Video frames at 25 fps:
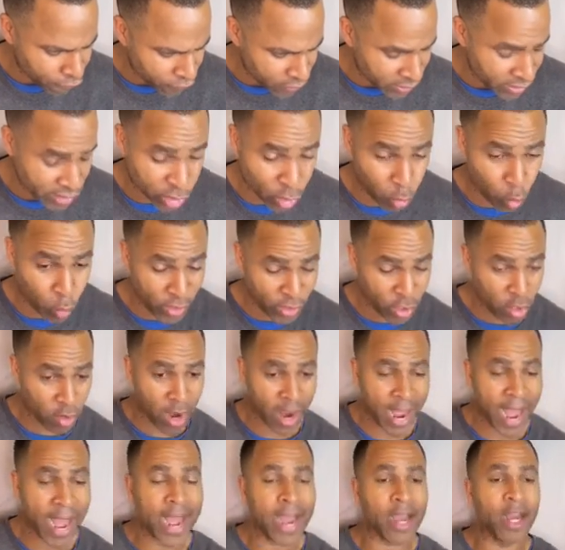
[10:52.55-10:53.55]
So when you're
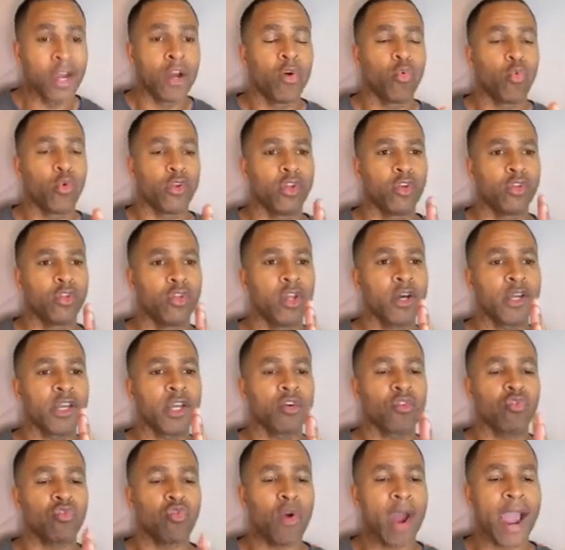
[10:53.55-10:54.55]
when you're looking
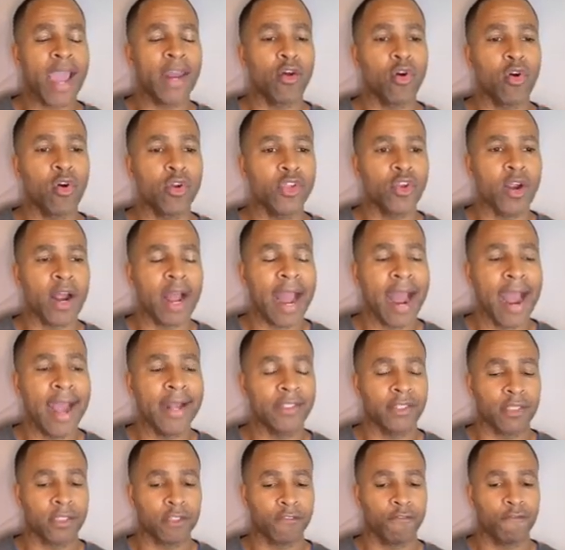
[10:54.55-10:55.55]
right on, your eyes
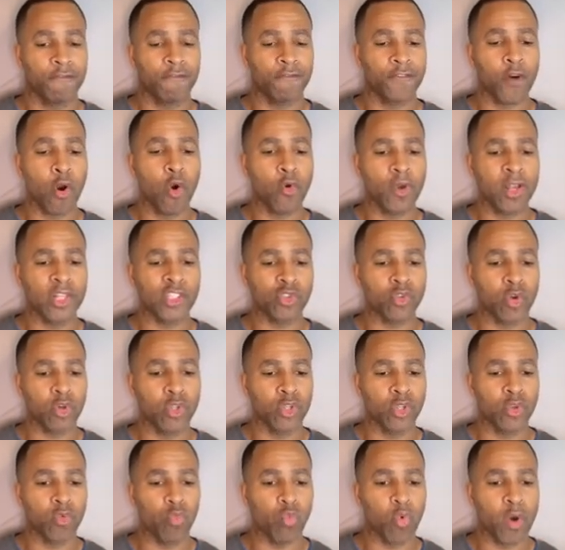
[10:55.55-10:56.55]
is focused
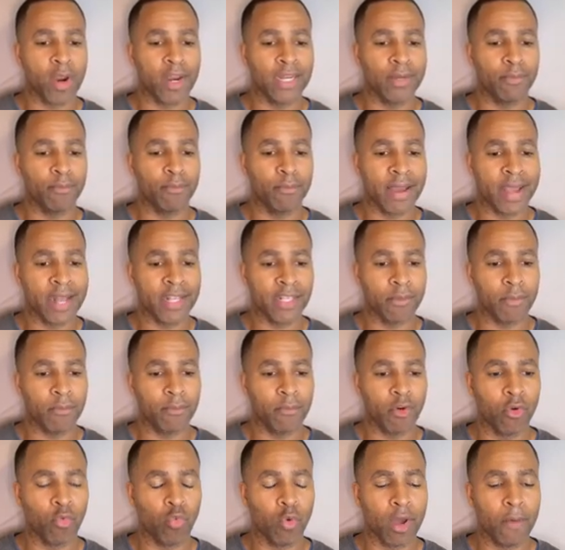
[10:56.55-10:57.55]
on what it met
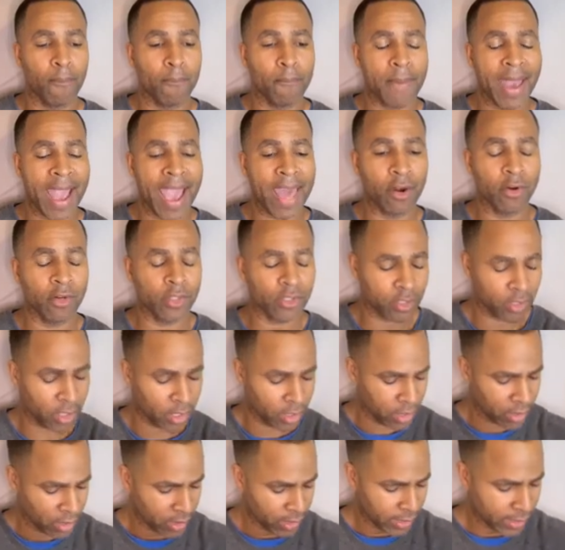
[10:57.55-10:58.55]
what matters
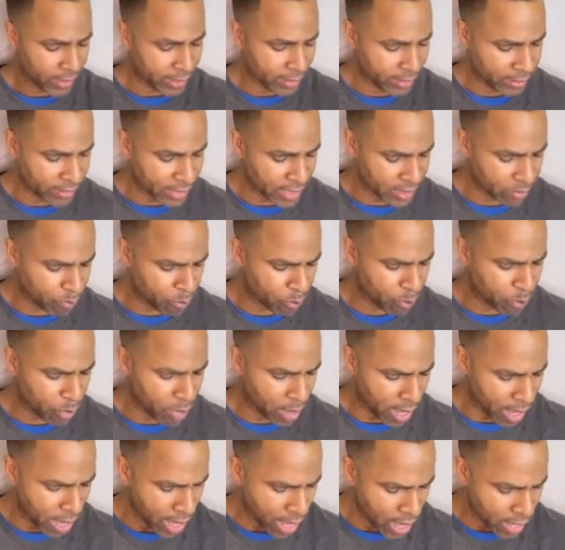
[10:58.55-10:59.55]
it says,
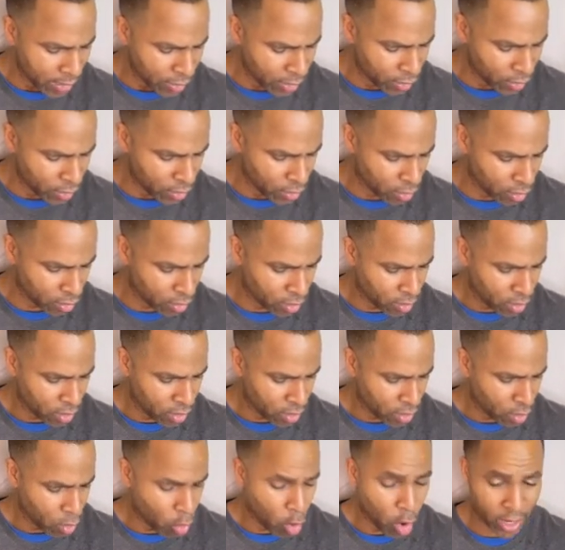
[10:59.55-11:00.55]
ponder
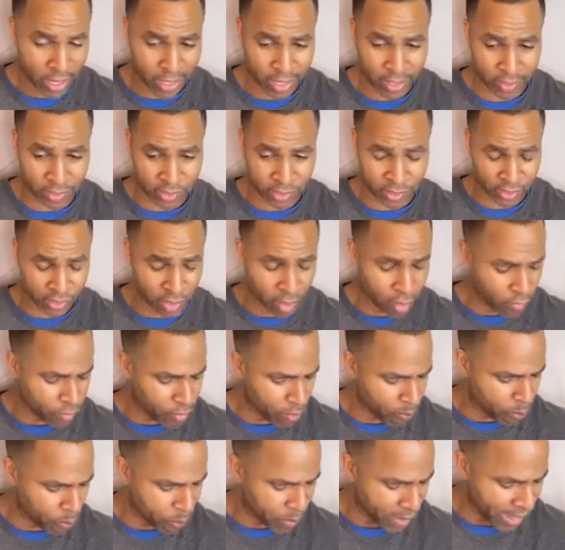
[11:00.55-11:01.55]
or consider the
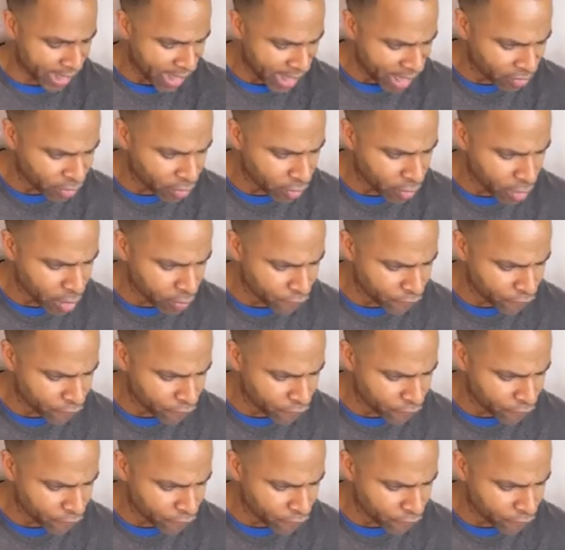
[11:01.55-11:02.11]
path of your